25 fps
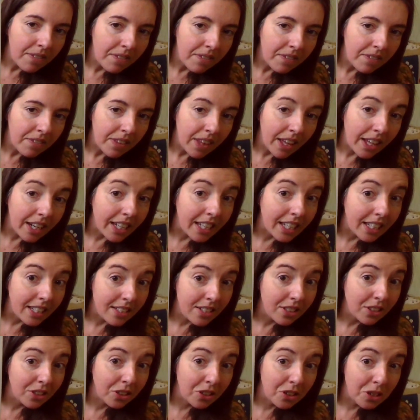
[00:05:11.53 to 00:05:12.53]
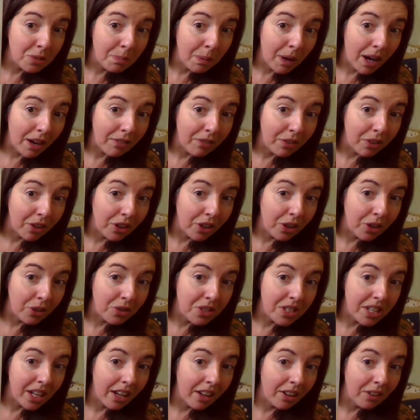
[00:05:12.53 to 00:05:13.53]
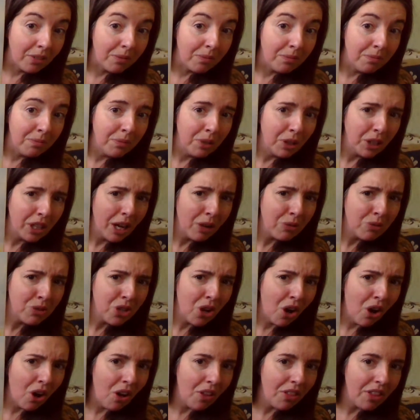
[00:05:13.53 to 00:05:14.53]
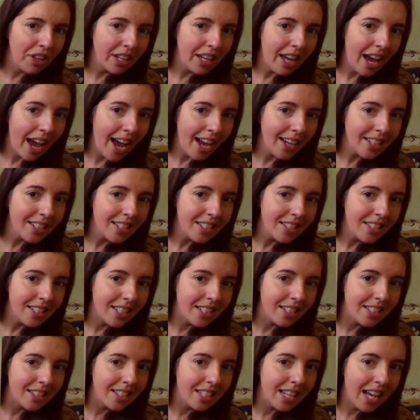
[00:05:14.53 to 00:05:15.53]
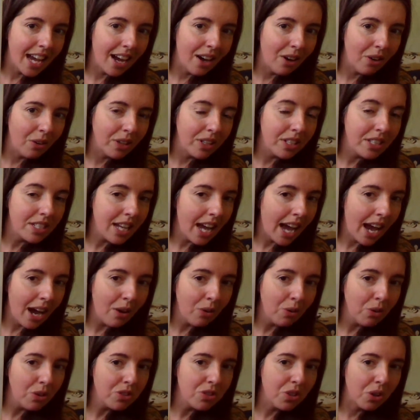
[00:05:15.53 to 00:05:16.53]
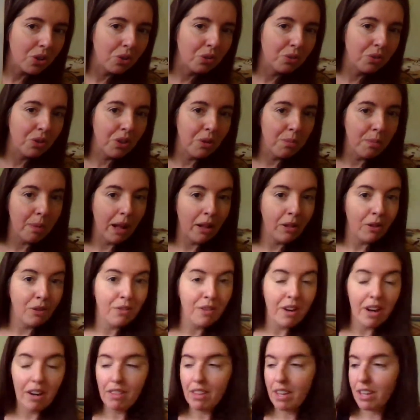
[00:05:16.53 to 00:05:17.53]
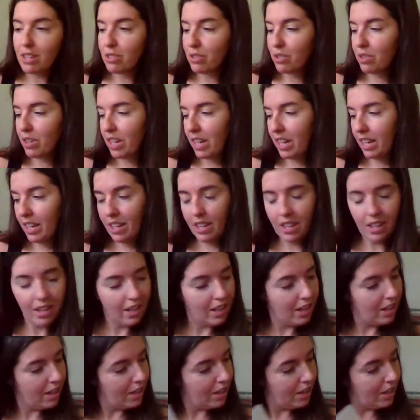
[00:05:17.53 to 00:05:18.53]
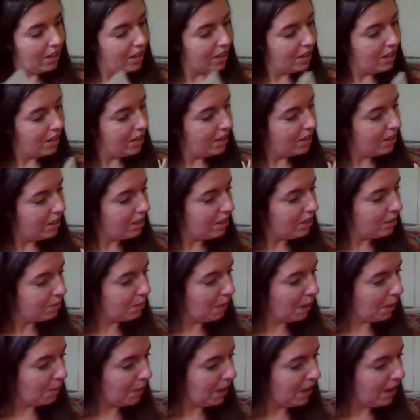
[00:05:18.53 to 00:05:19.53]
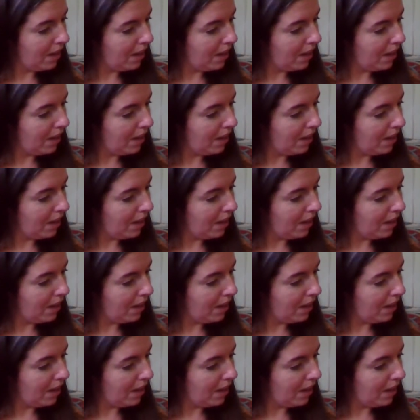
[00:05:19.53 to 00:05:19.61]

That is a good spot for a hotel. Look how tall the cactus is now. It towers over the Palo Verde tree. Look, Mama.